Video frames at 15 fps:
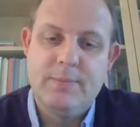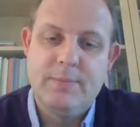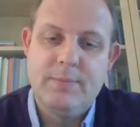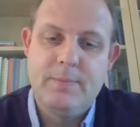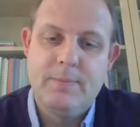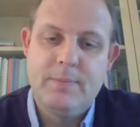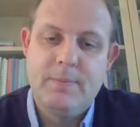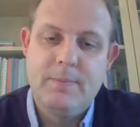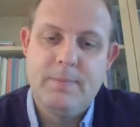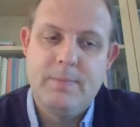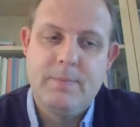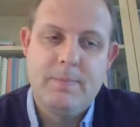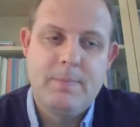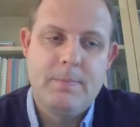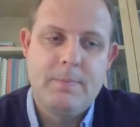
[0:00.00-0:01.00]

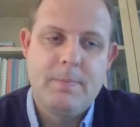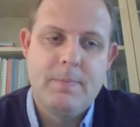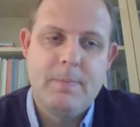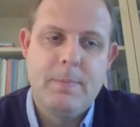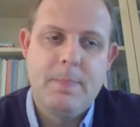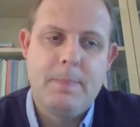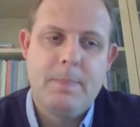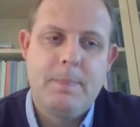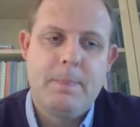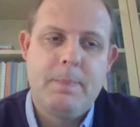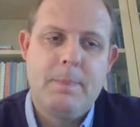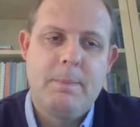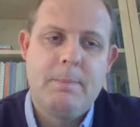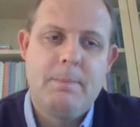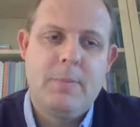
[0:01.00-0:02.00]
(no one is talking)